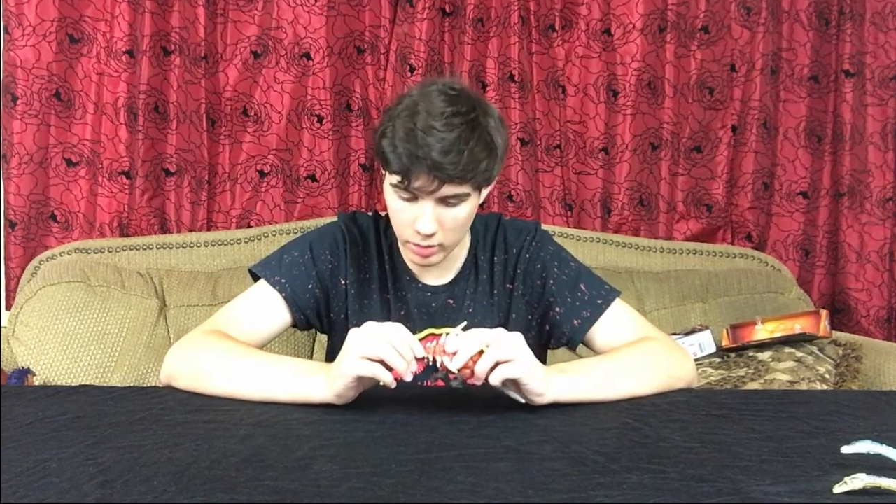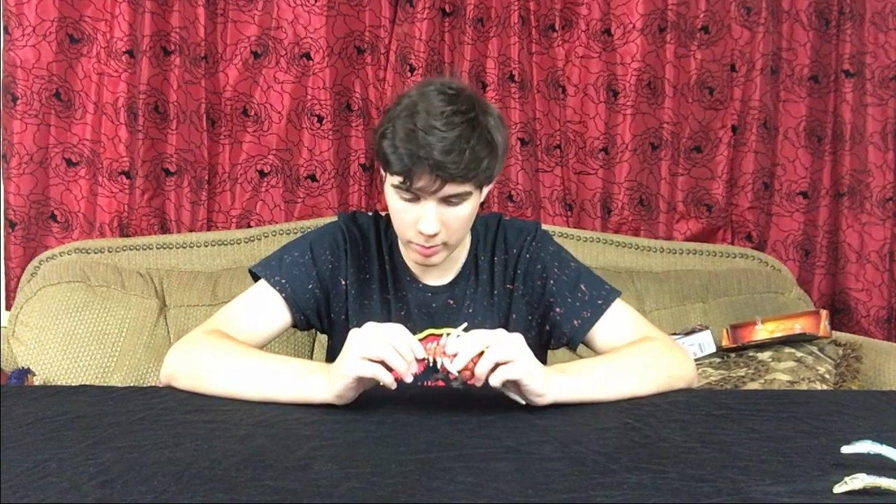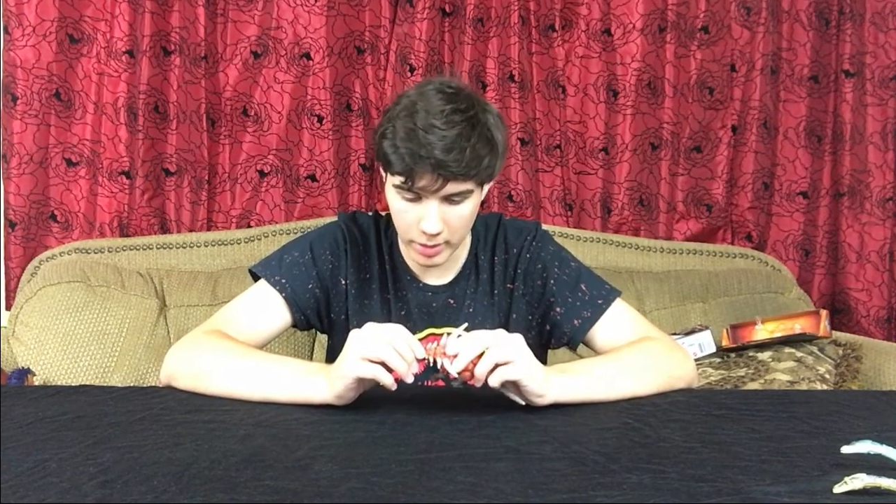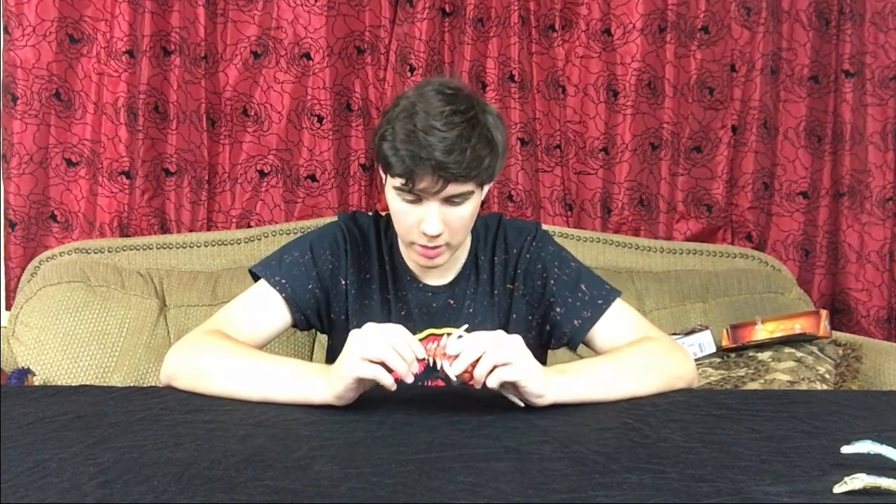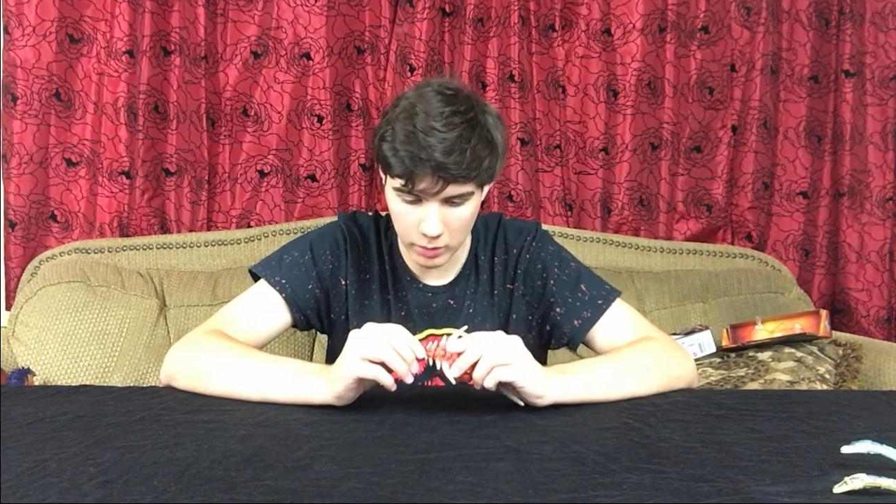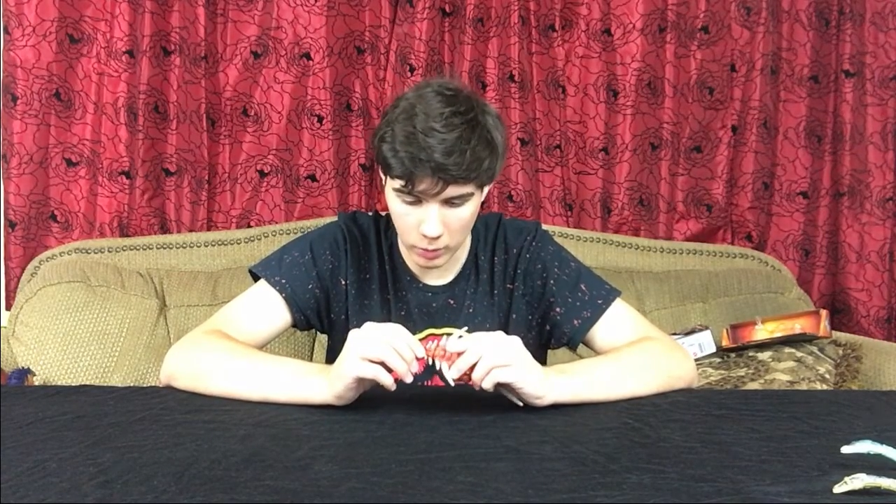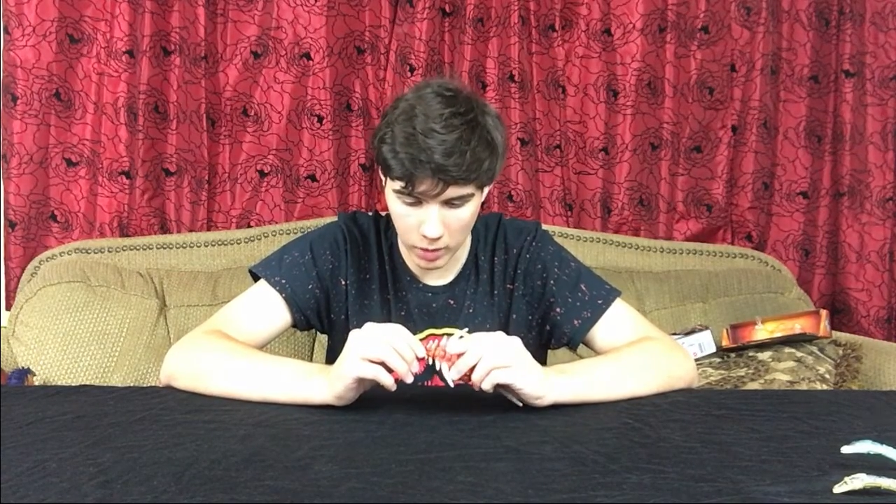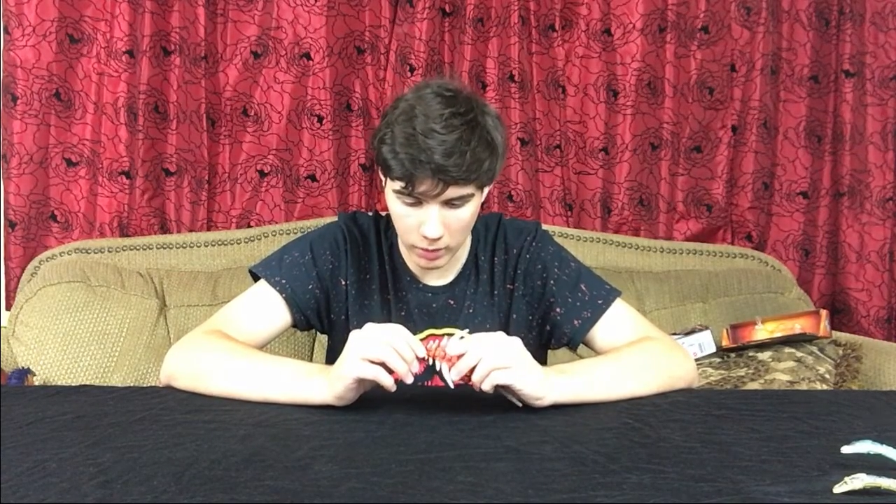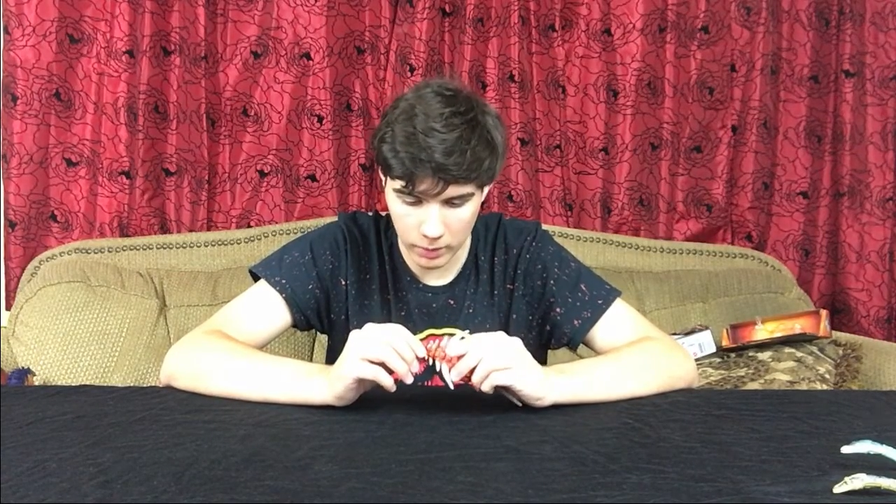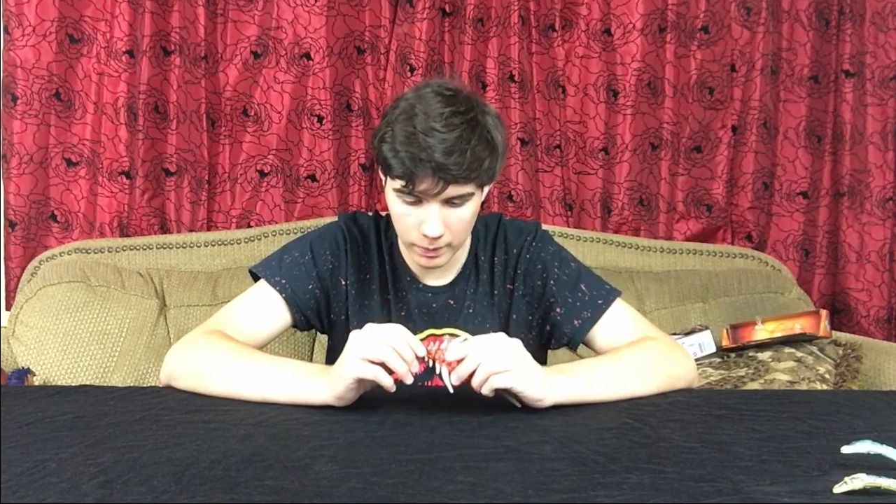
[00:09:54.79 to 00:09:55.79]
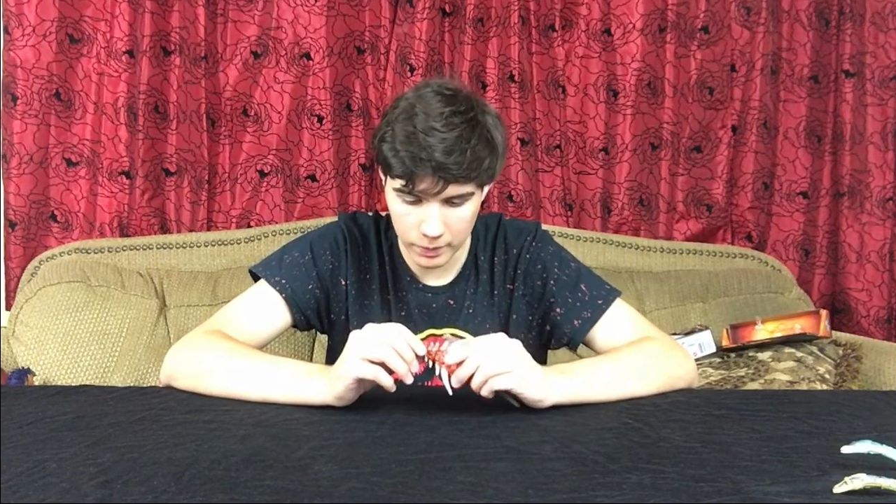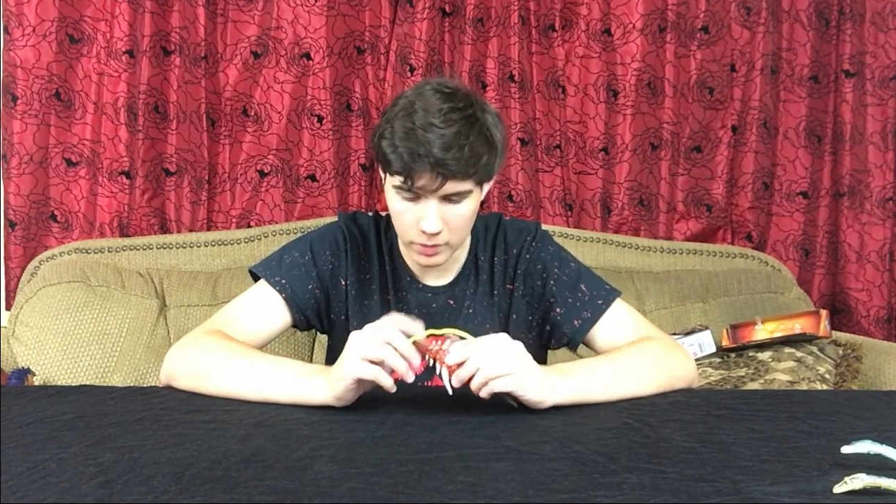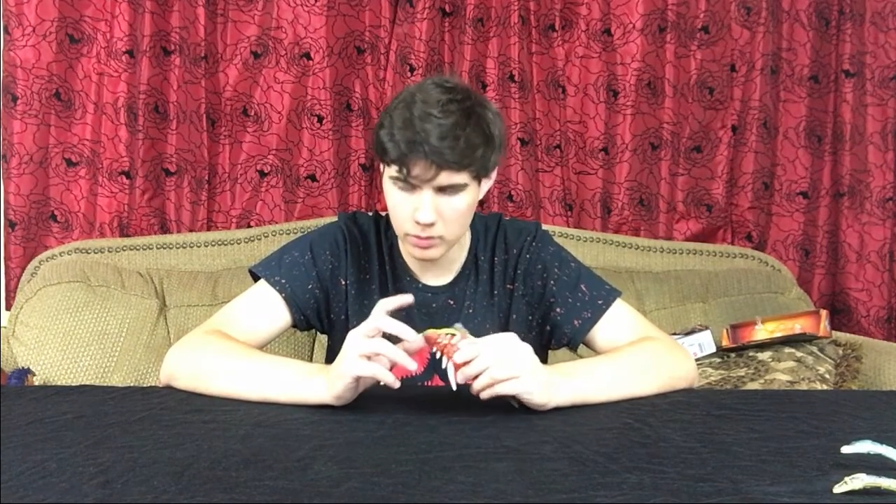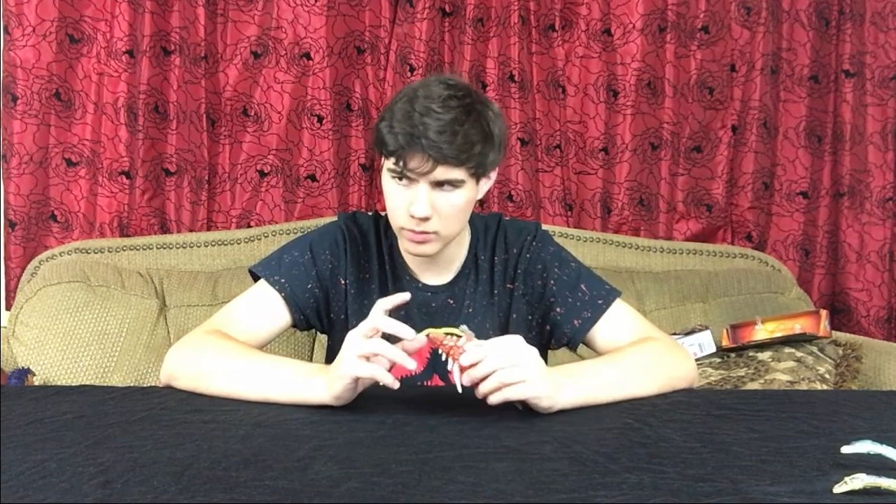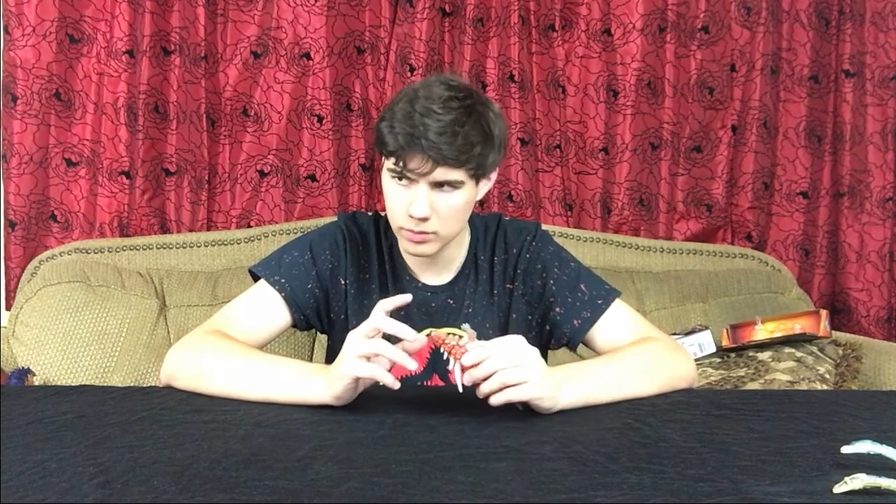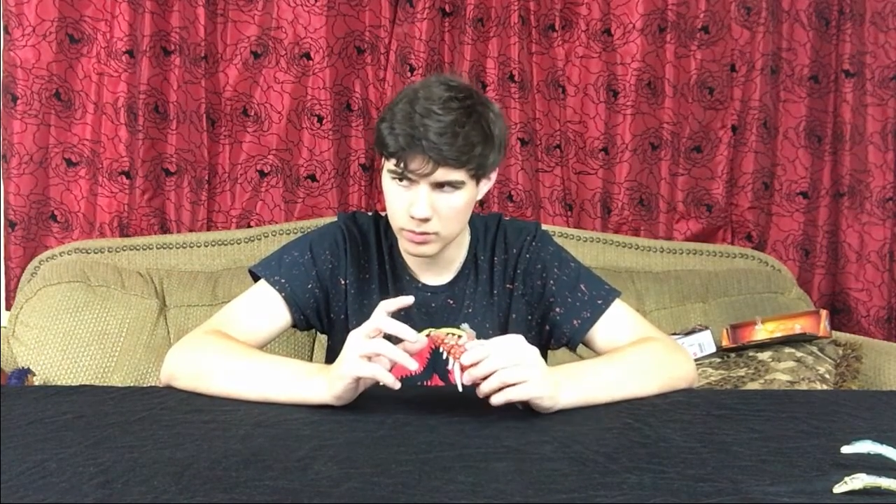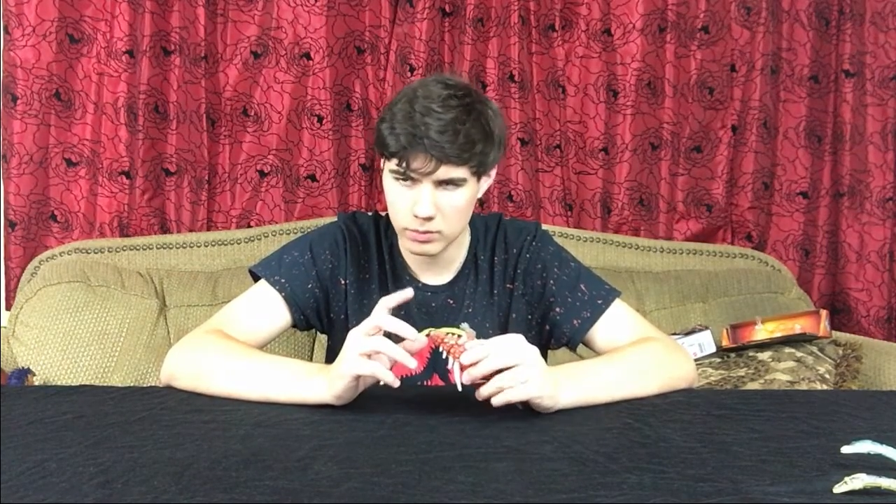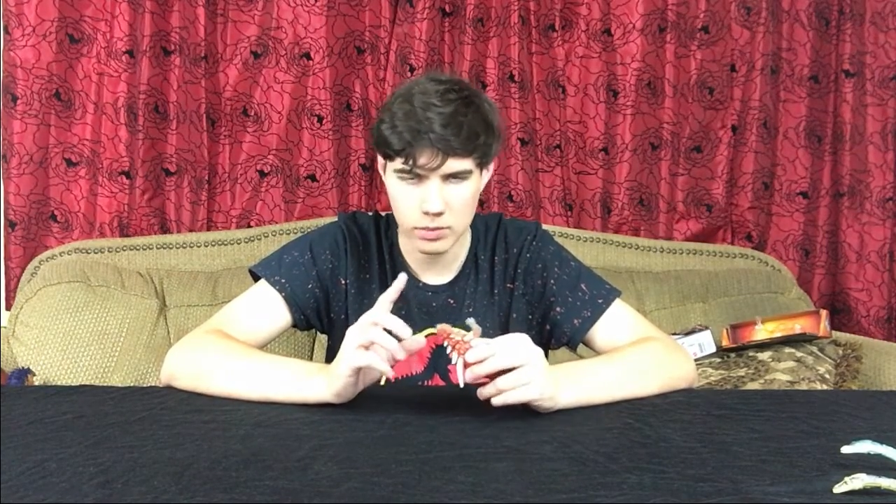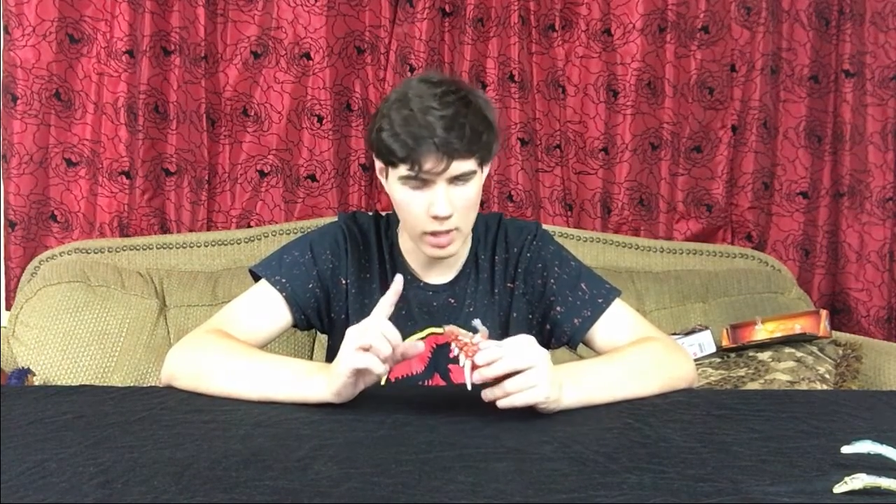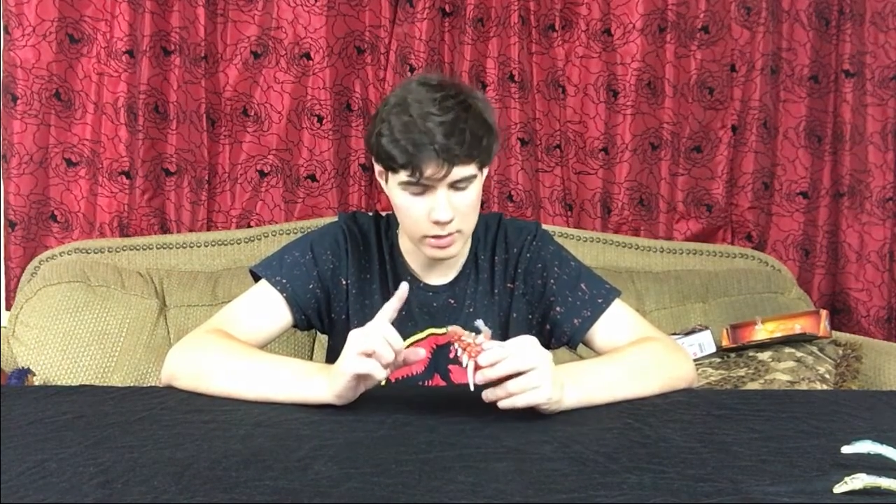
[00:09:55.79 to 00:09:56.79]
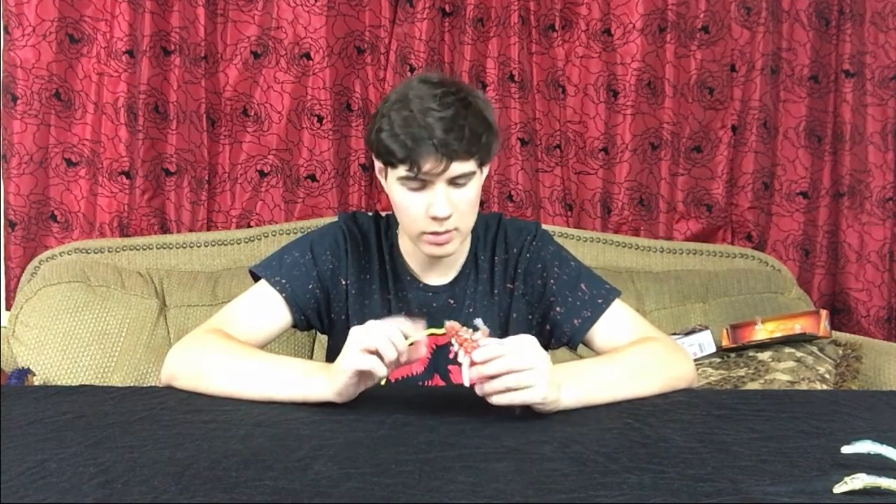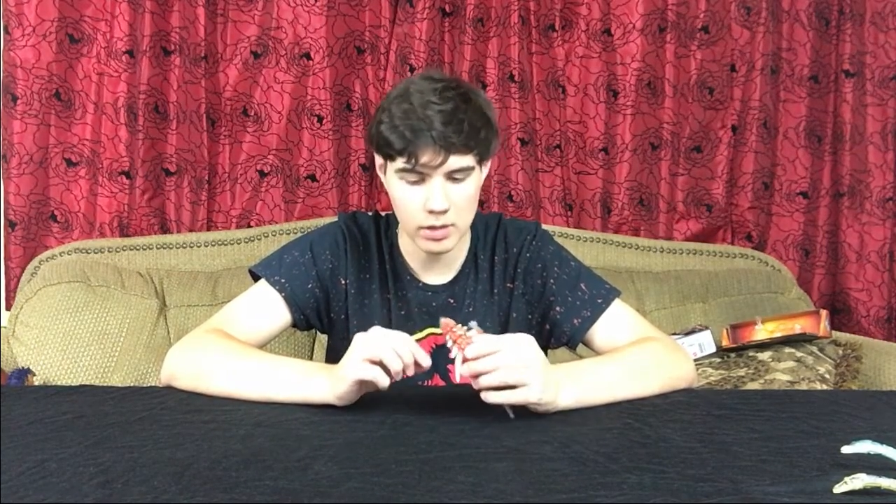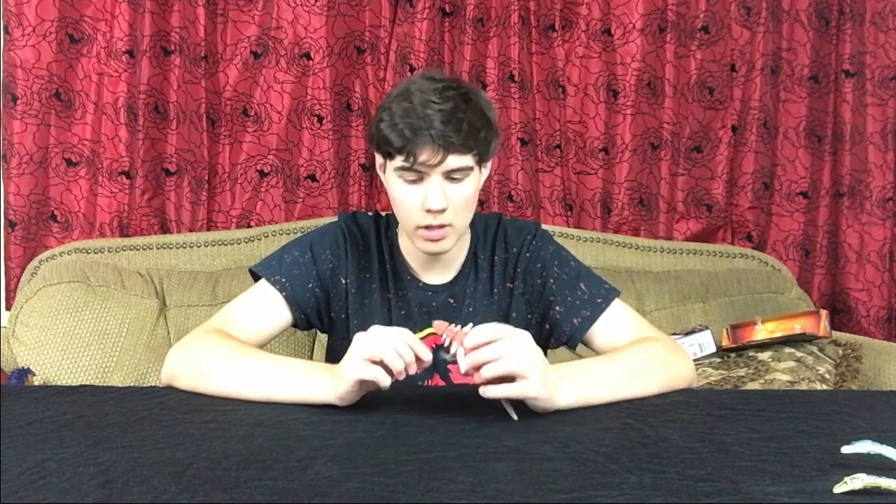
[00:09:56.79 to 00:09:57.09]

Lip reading: are painted well. Yes.